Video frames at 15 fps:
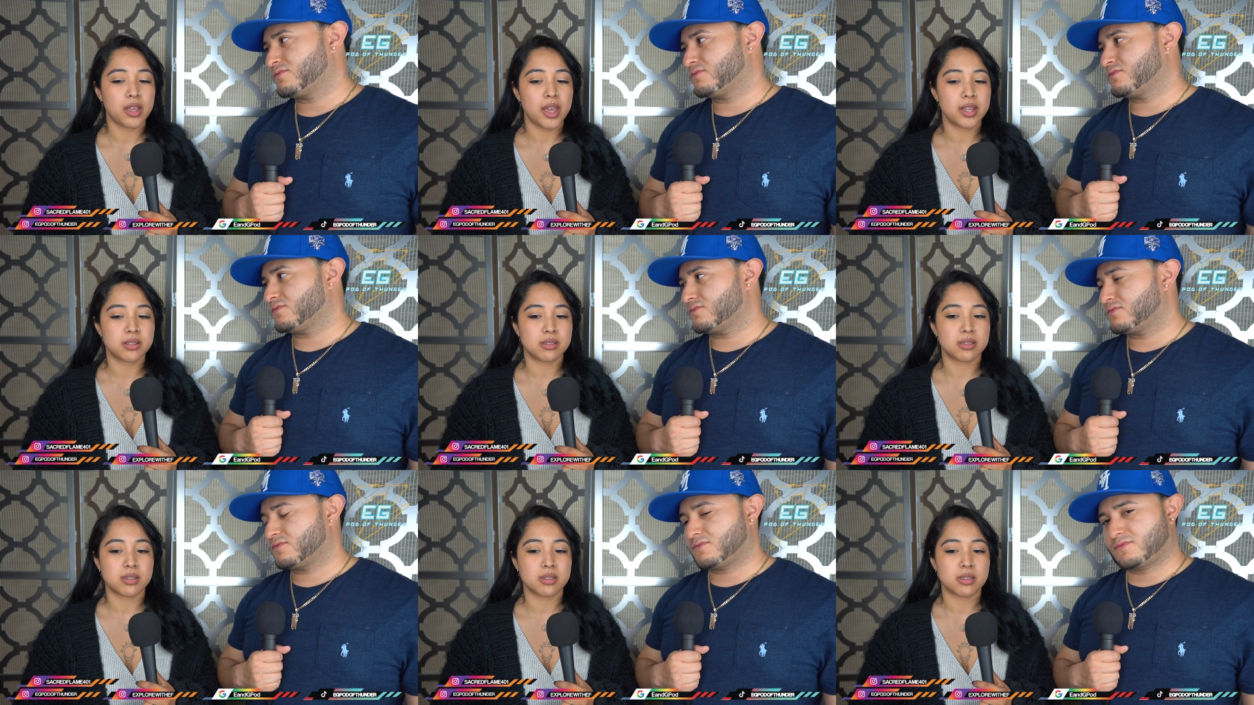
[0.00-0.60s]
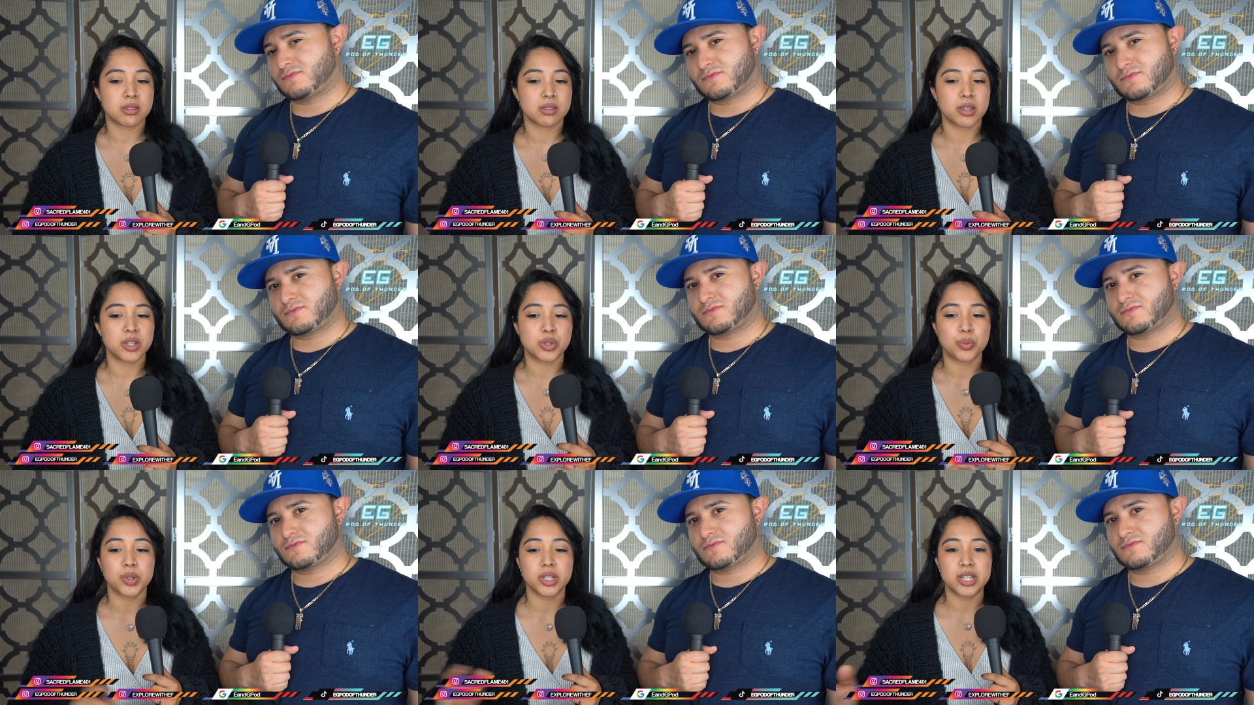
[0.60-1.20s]
Speaker 1: it's,
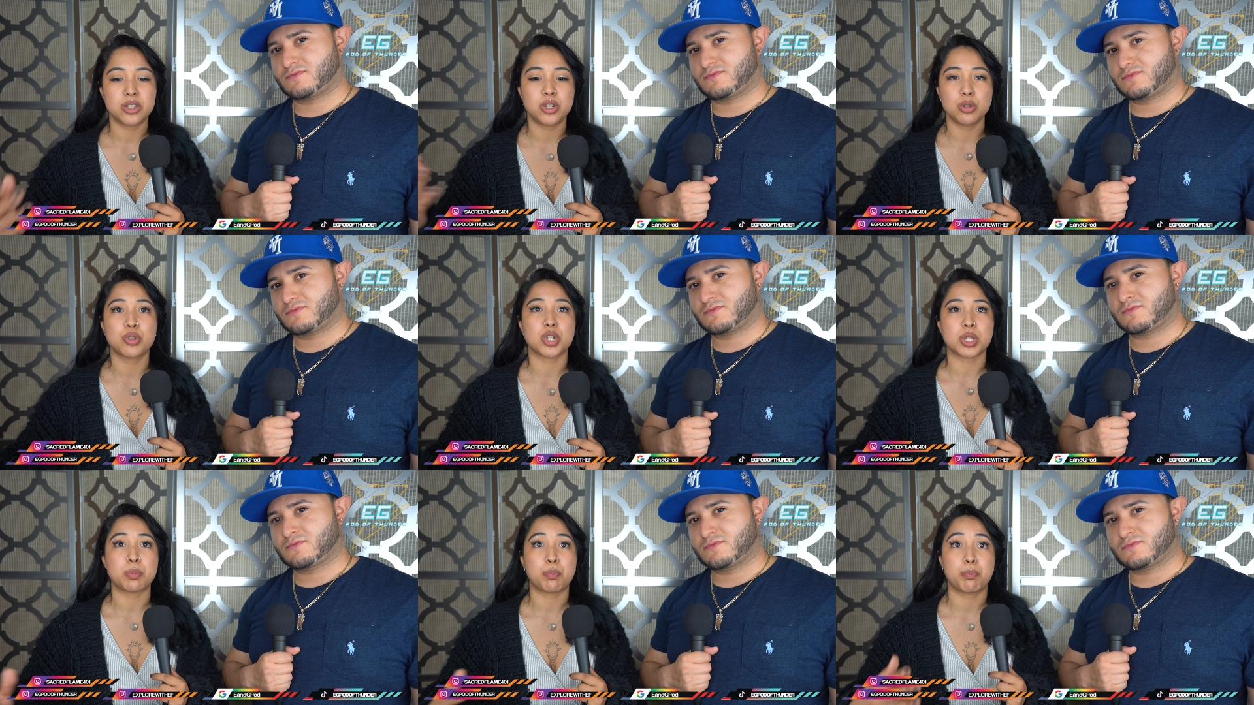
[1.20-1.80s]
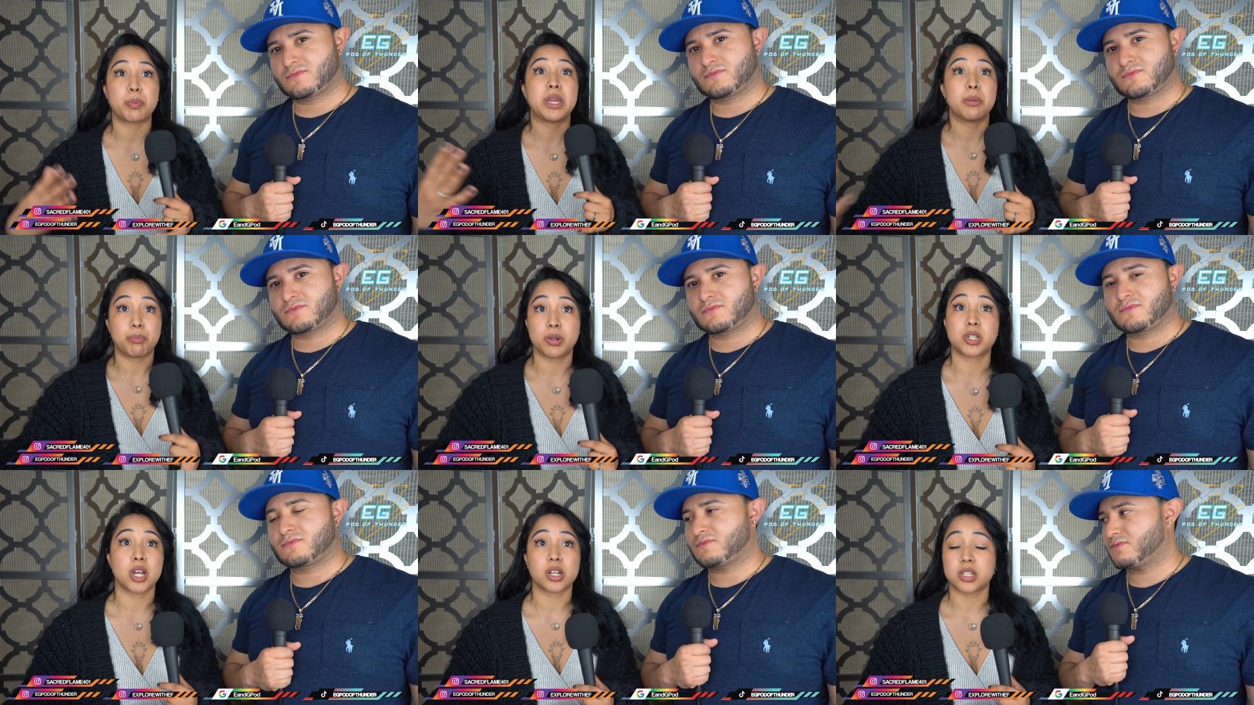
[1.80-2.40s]
it's really you just being
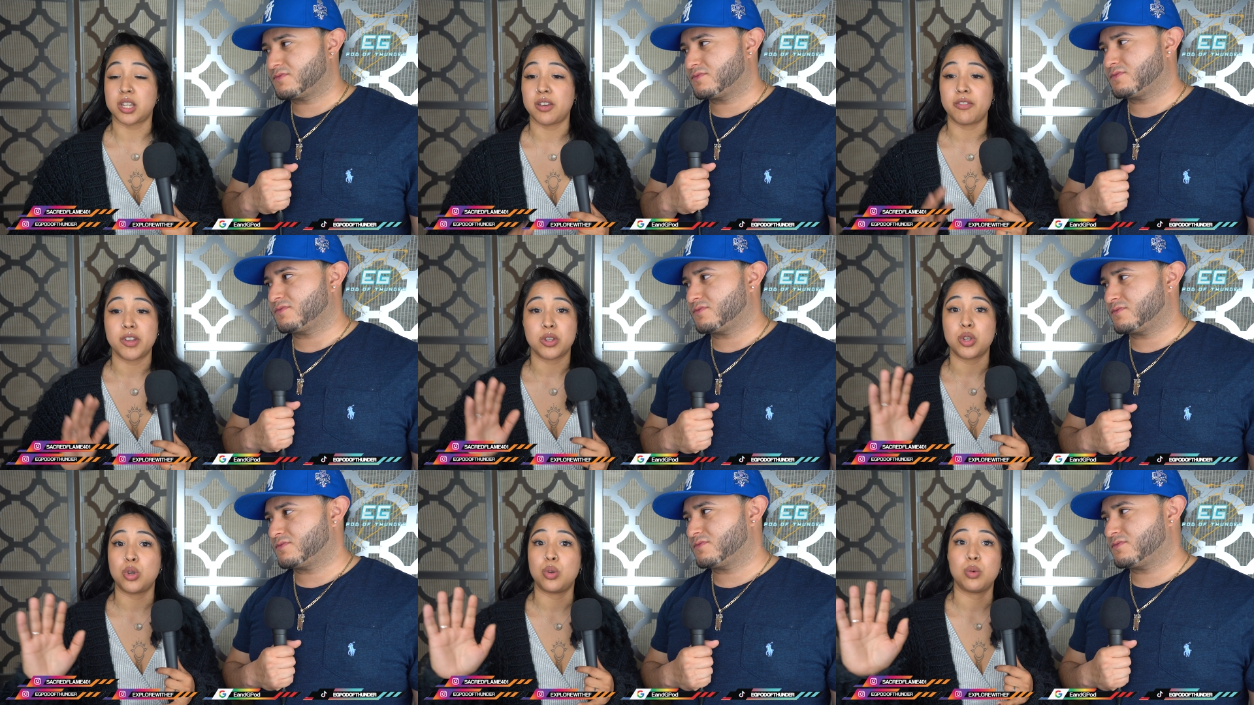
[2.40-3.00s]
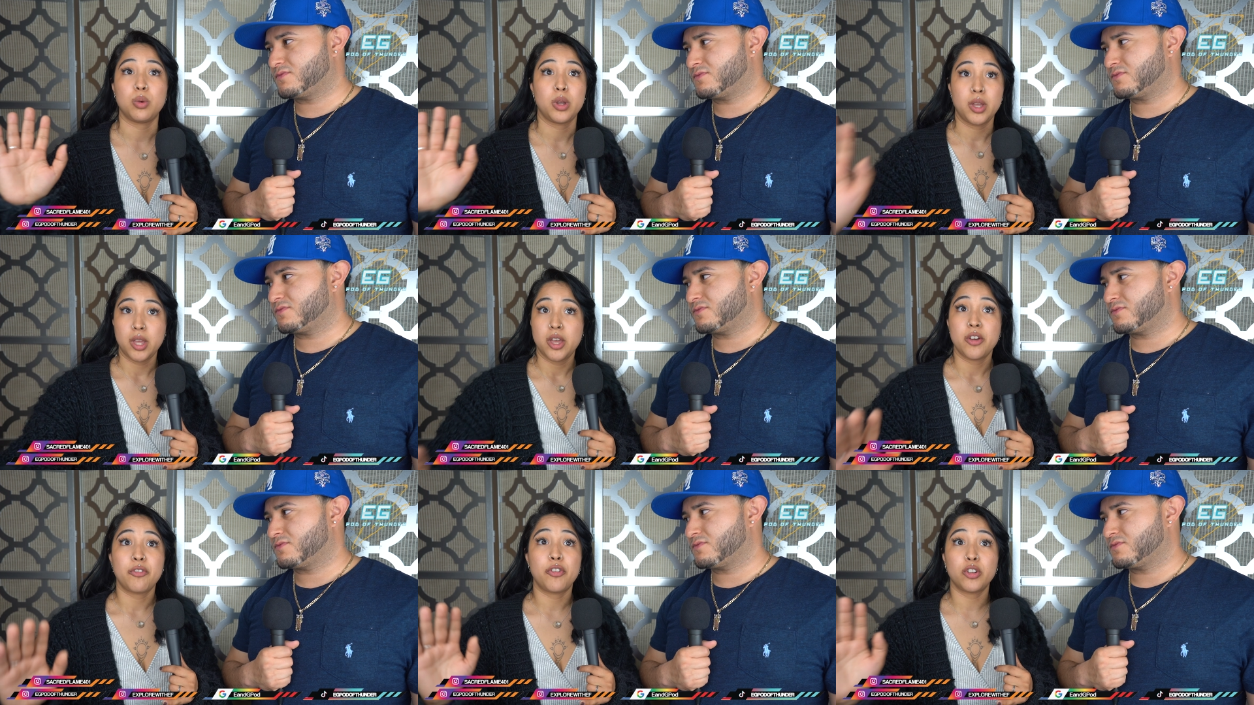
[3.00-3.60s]
productive and you
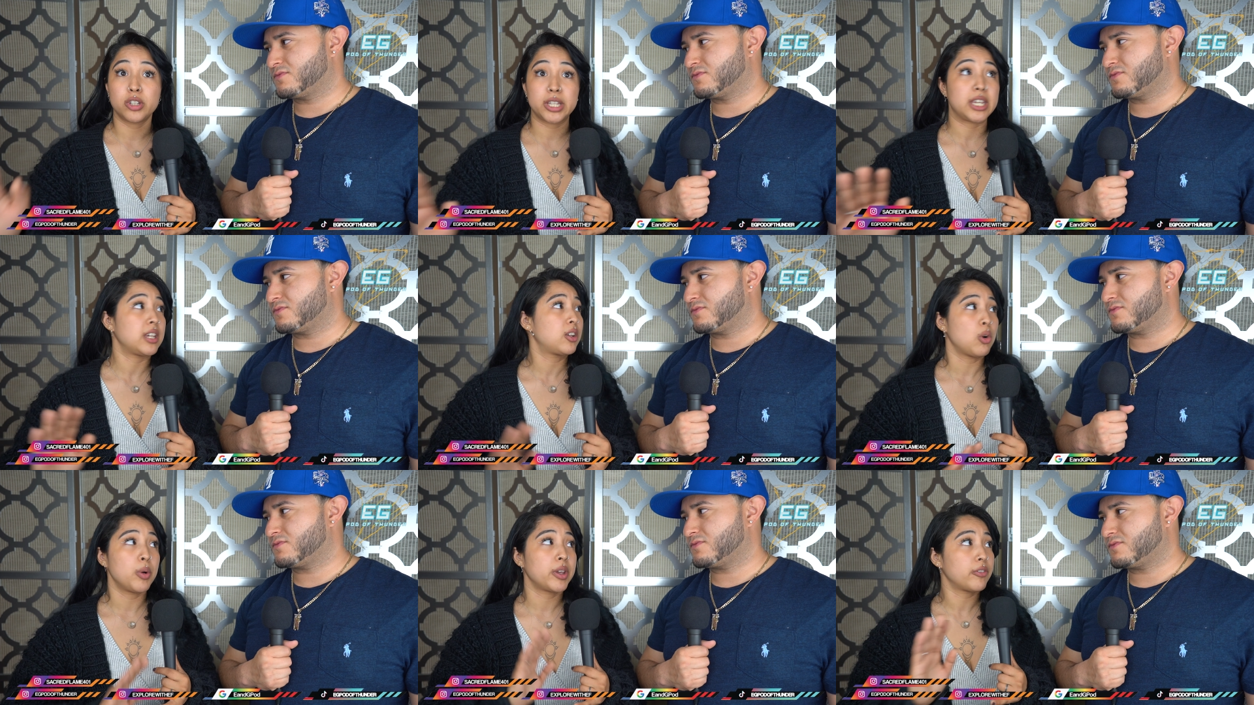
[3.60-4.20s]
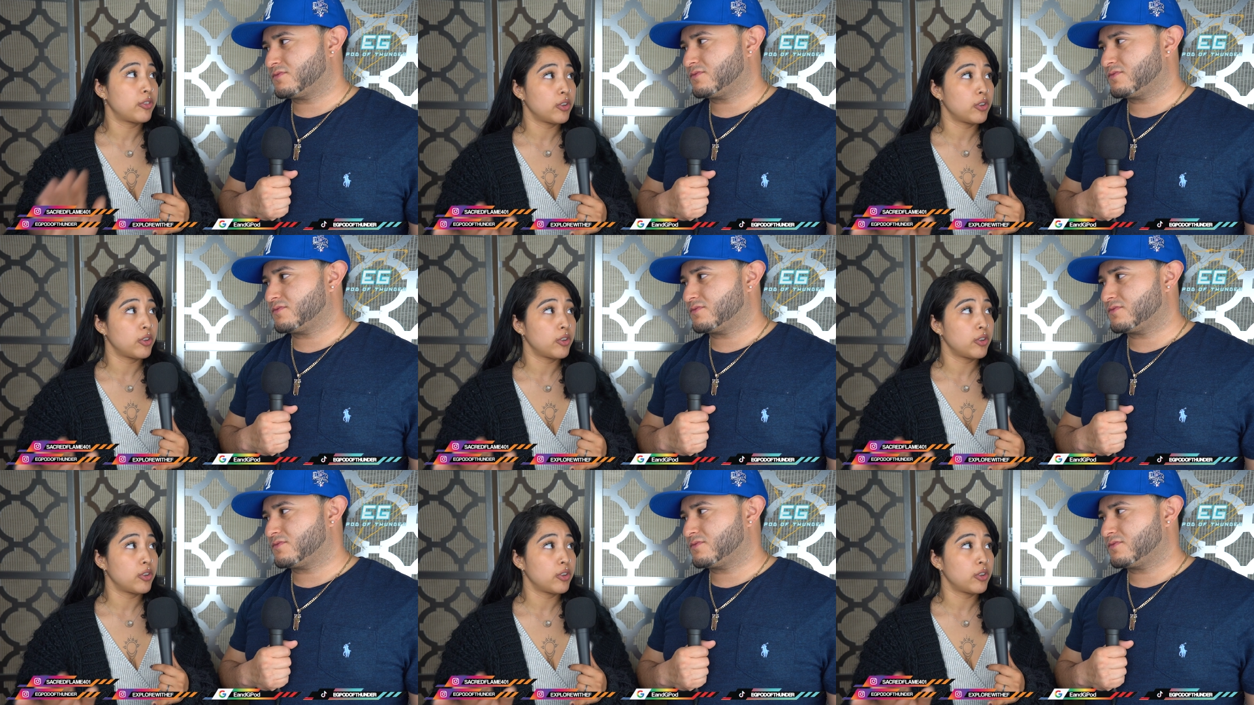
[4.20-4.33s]
fully going